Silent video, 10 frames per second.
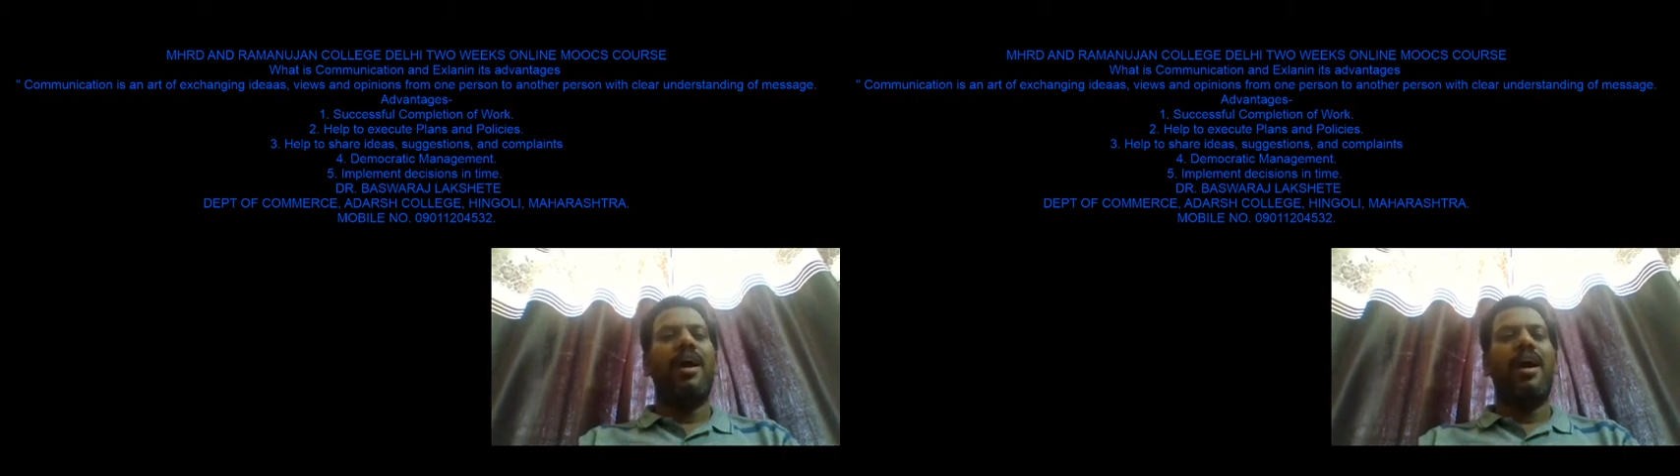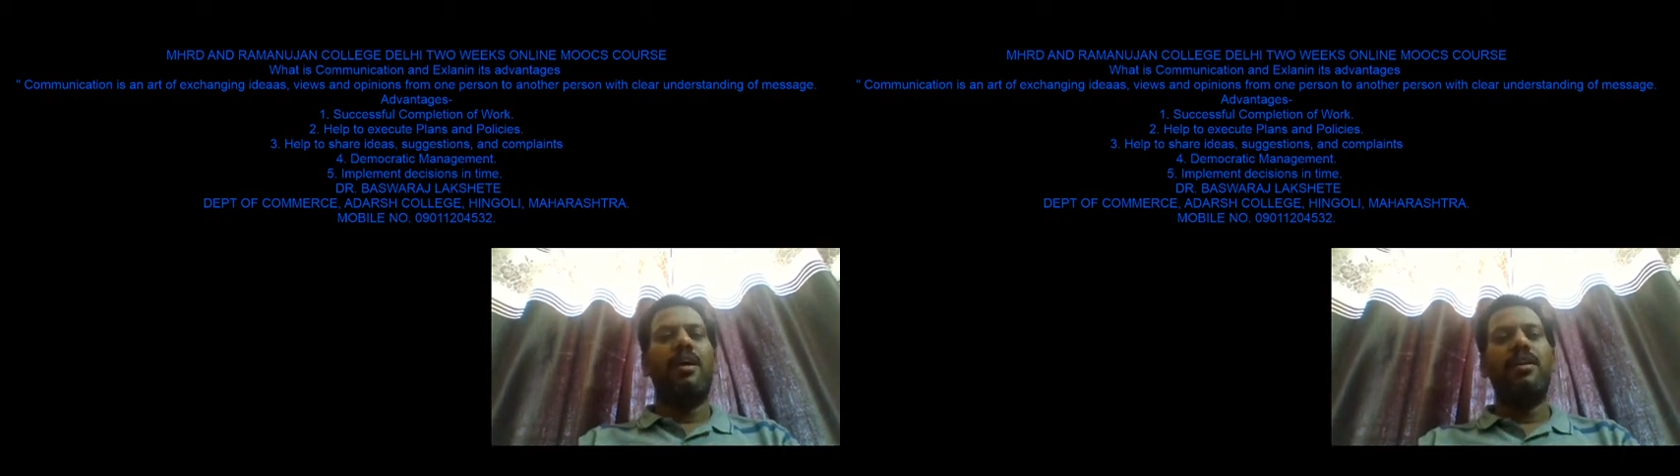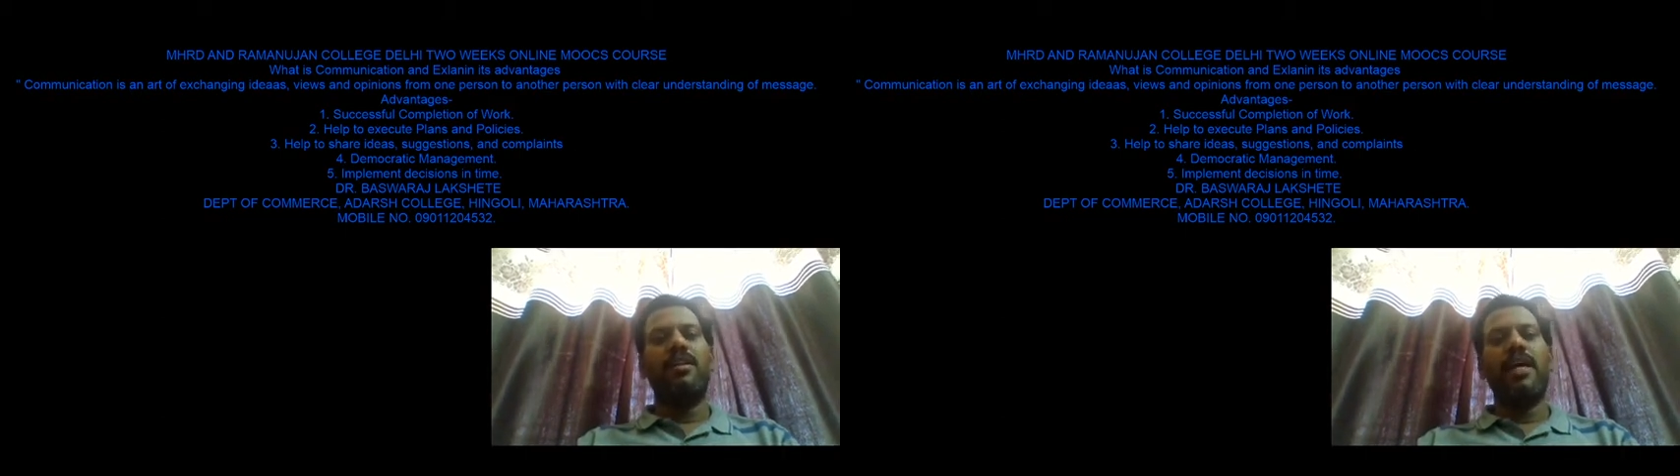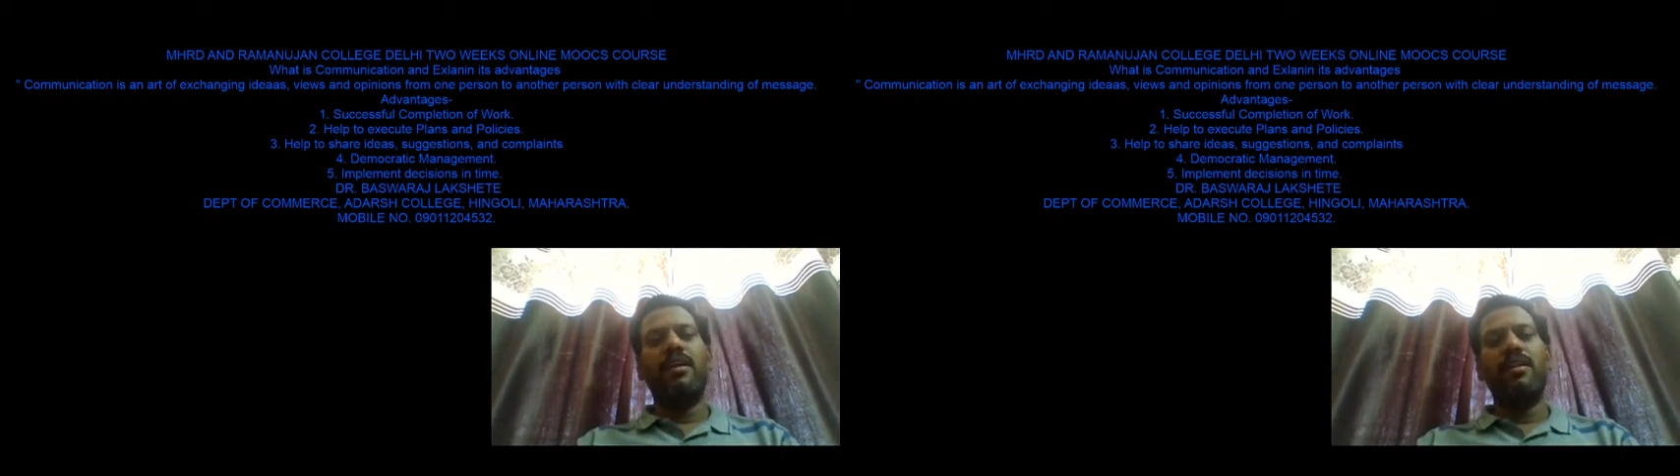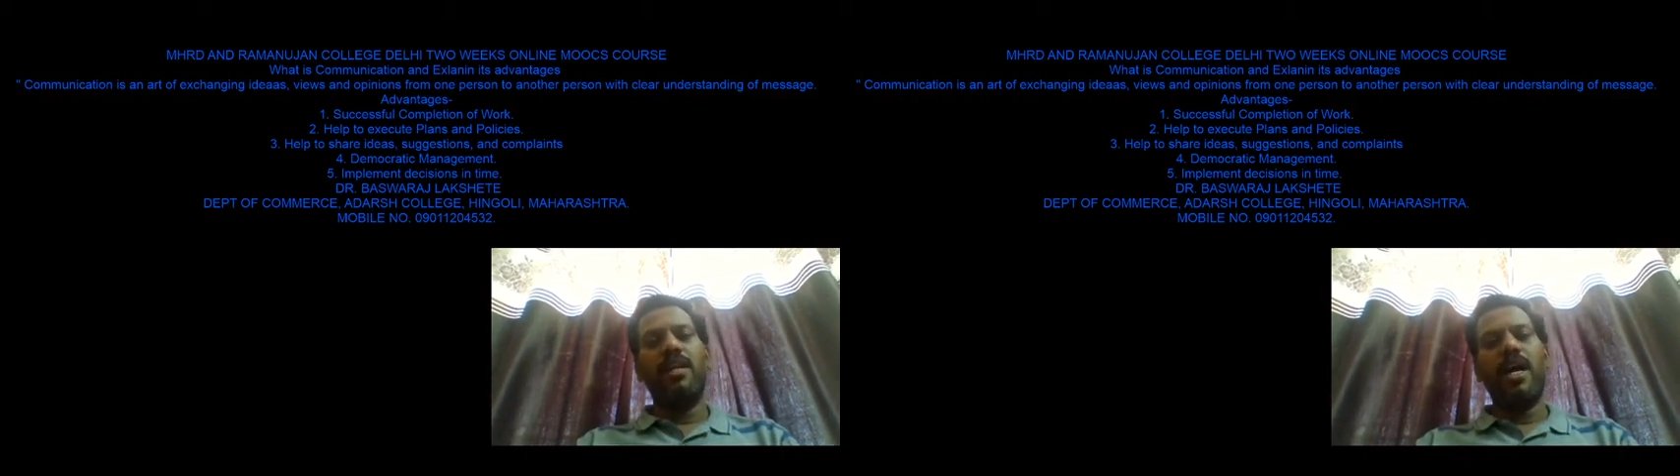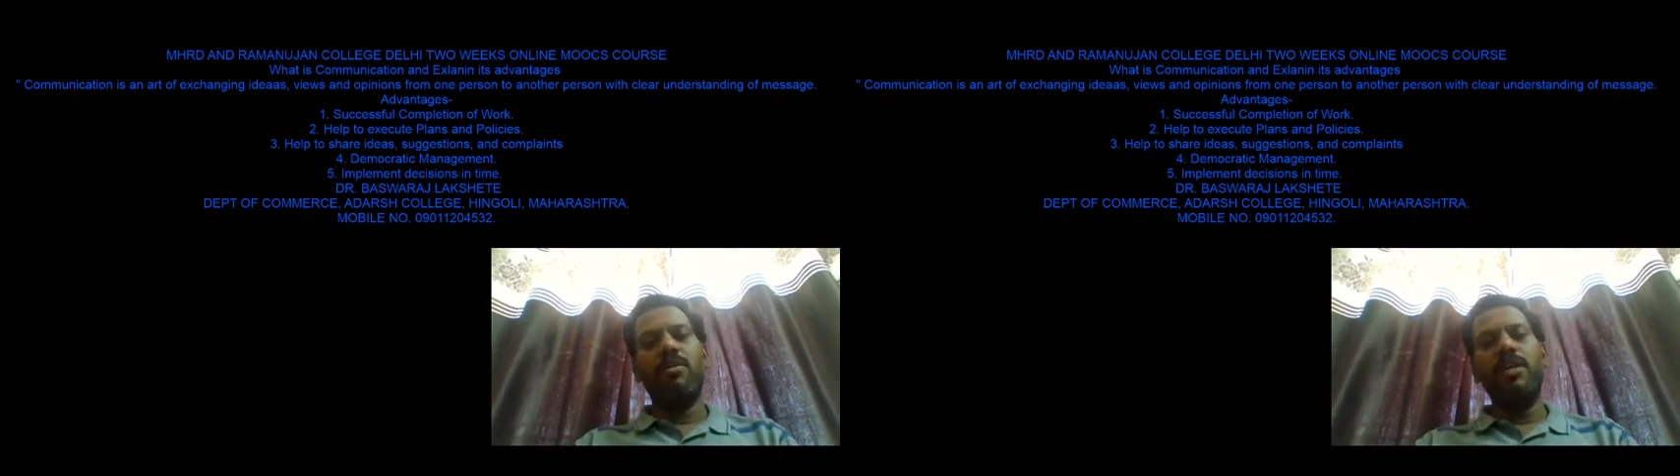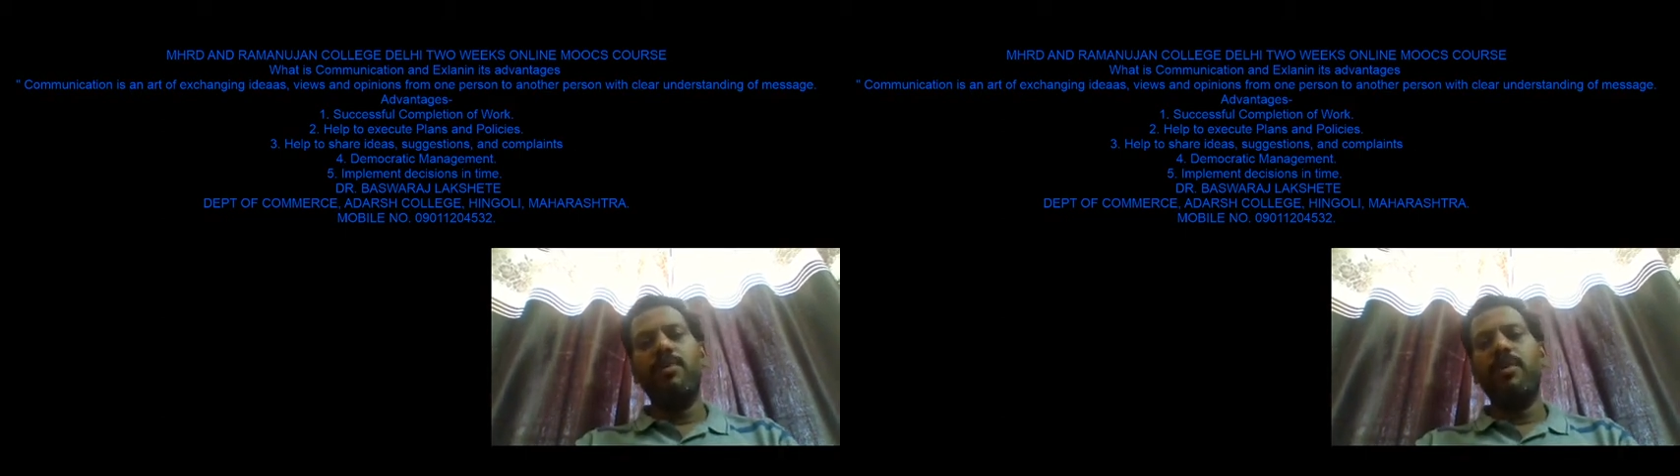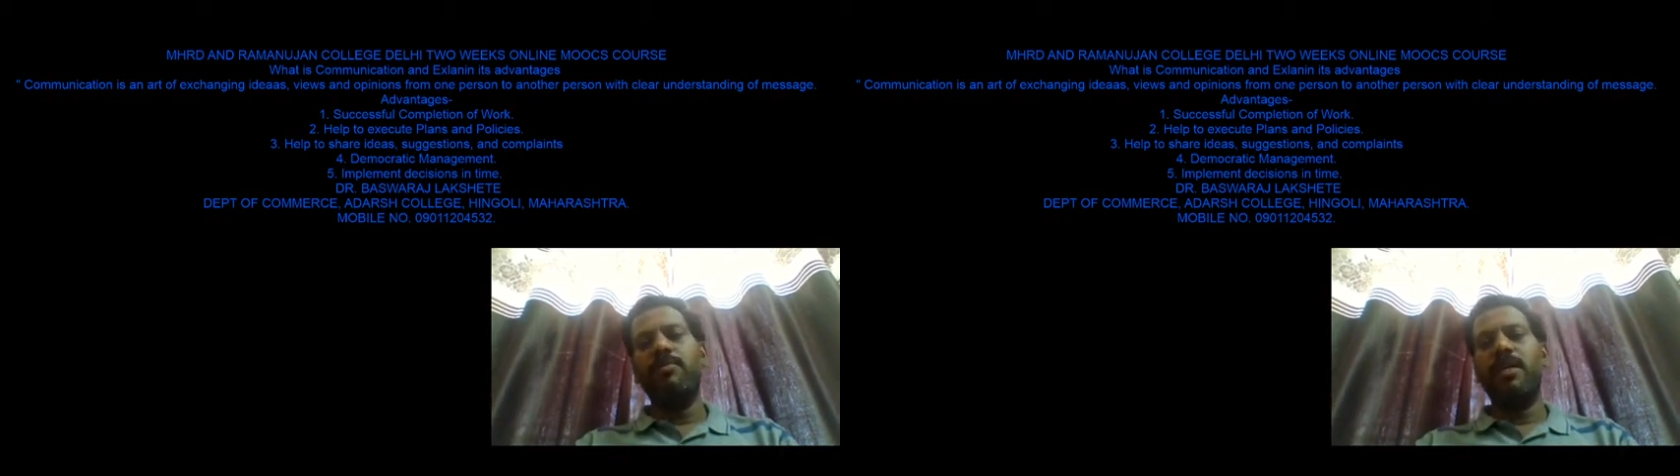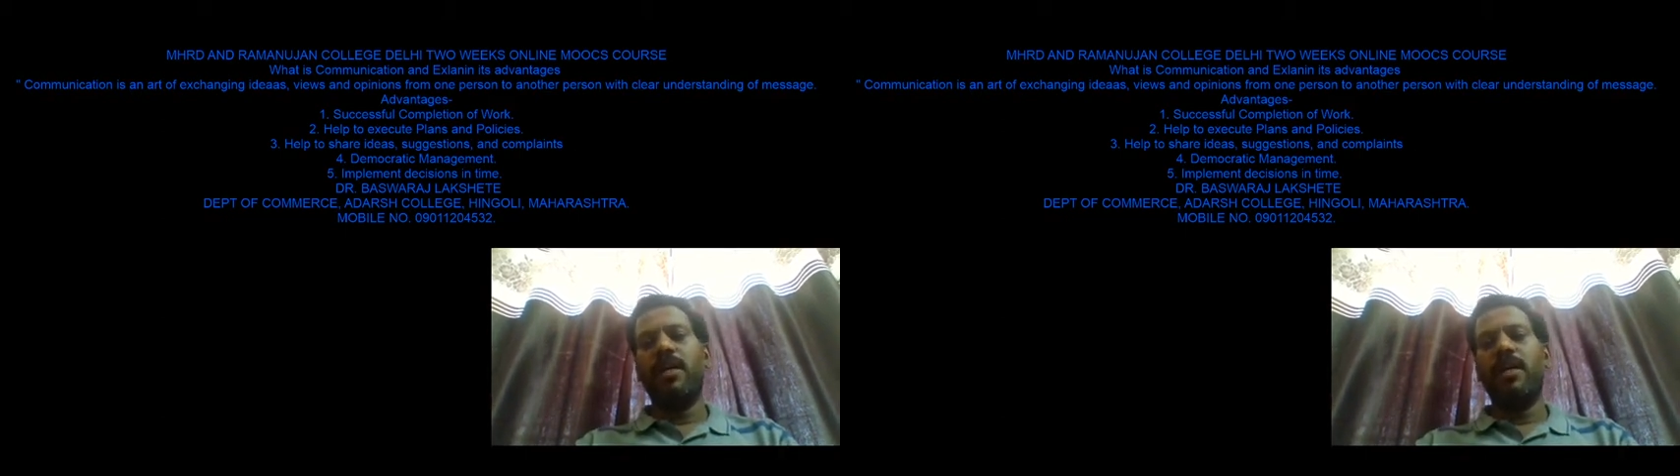Under that, they have given one